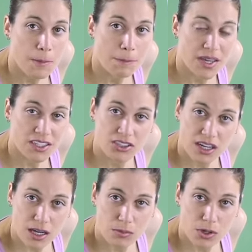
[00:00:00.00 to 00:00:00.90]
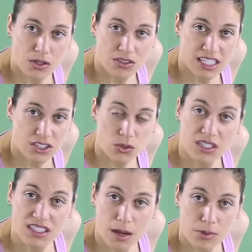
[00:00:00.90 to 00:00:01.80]
bend your elbows into a
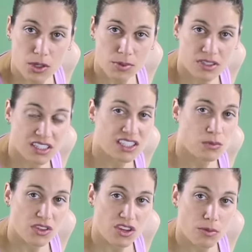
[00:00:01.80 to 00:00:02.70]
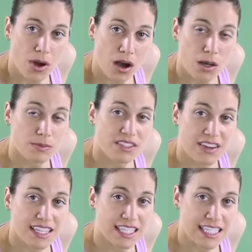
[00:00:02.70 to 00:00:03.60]
W position with your palms
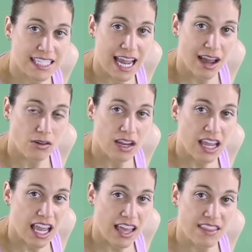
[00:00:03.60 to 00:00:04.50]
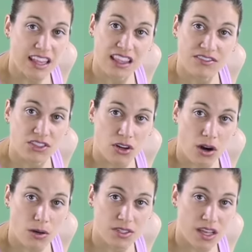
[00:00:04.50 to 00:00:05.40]
facing down, and then lift your arms